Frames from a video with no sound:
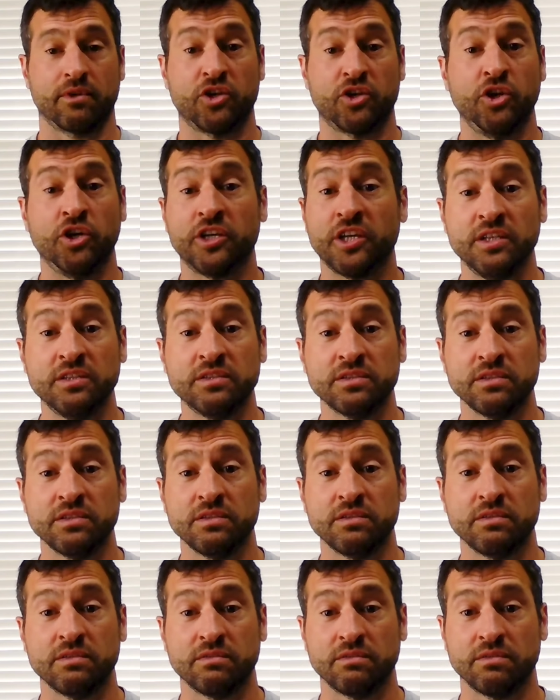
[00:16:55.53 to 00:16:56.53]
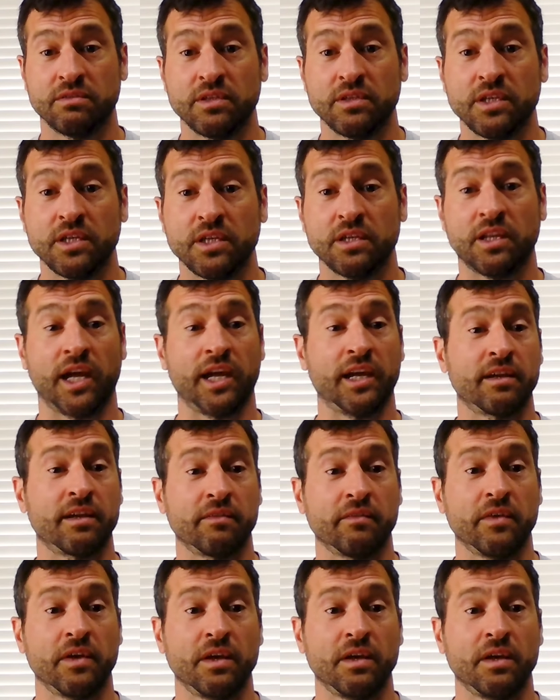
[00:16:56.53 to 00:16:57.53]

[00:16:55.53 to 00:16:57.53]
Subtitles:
cookies, like